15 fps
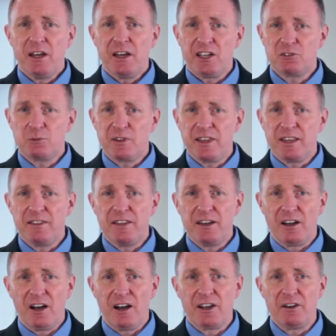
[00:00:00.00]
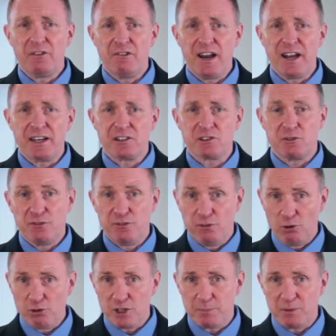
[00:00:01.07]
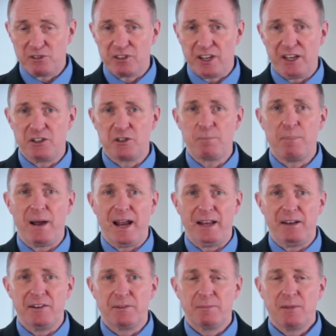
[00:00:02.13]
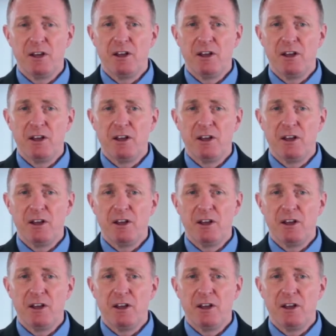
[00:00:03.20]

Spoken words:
is within the higher rate, 40% band;